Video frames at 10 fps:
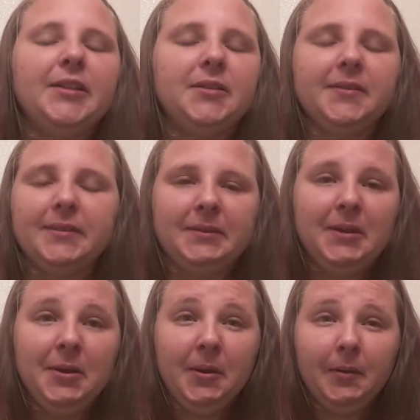couldn't
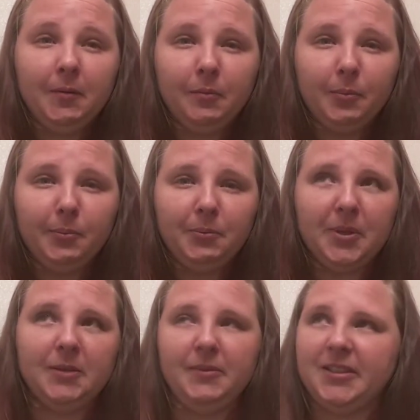put